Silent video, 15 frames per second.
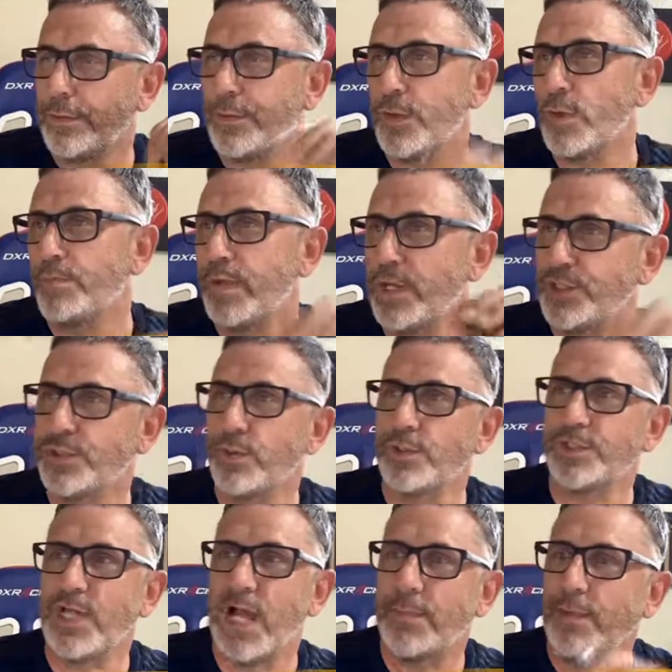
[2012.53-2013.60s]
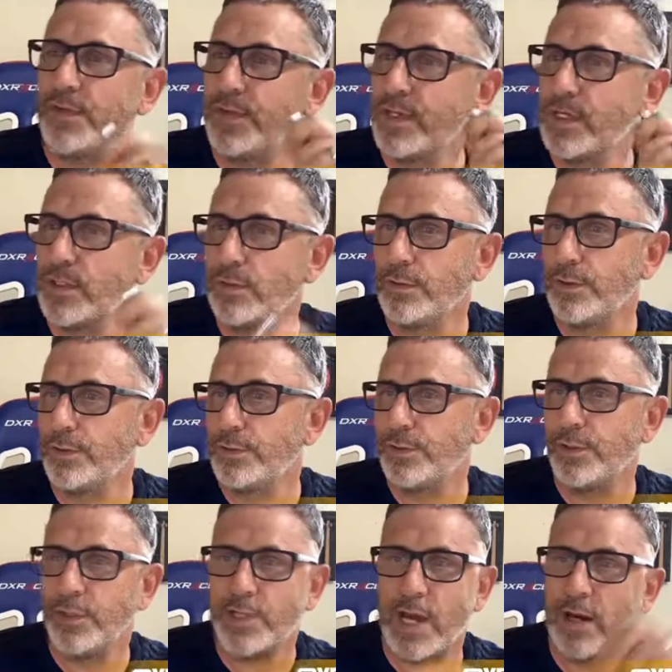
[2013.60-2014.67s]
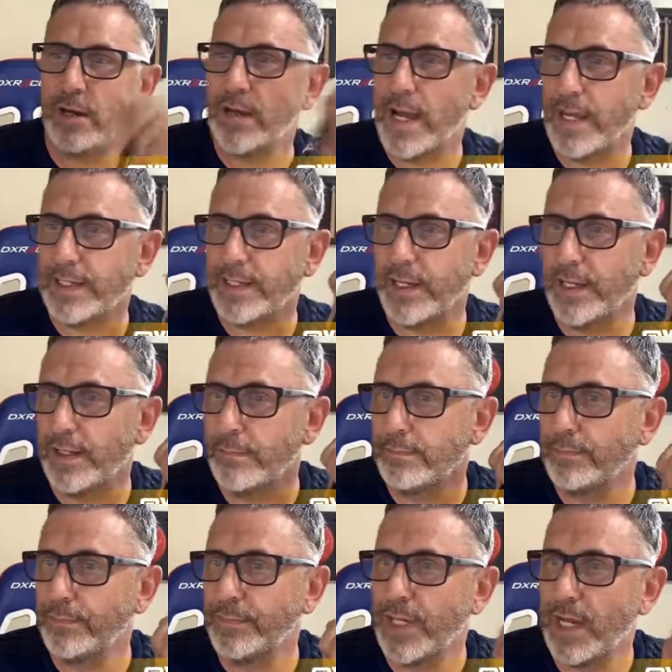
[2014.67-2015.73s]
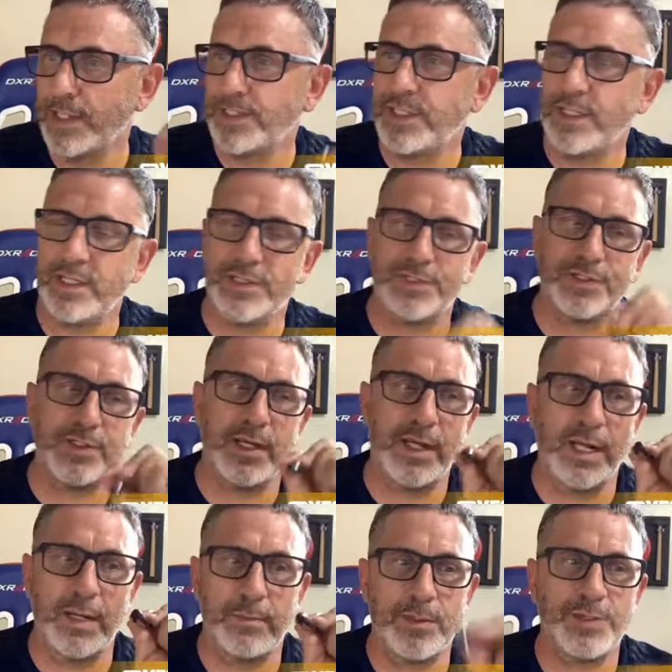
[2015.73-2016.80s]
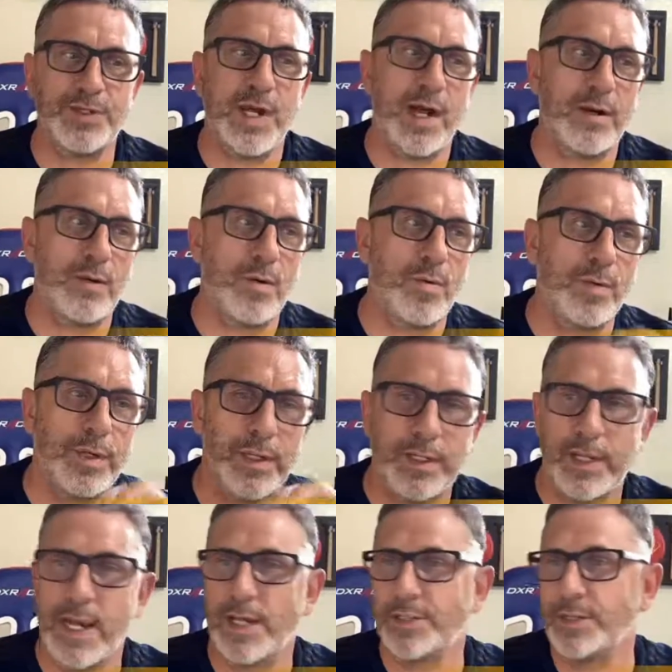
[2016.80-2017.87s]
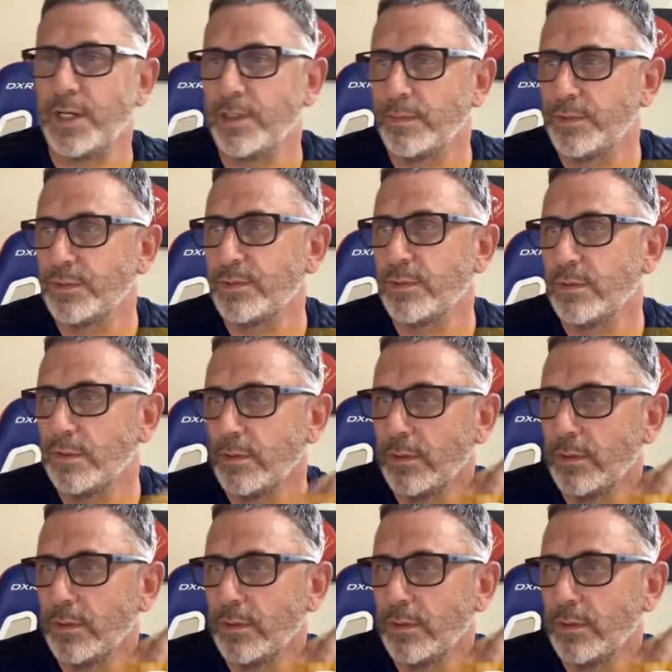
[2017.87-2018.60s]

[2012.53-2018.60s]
Third base shortstop, I think you got to lock in Tatis and Machado in cash games.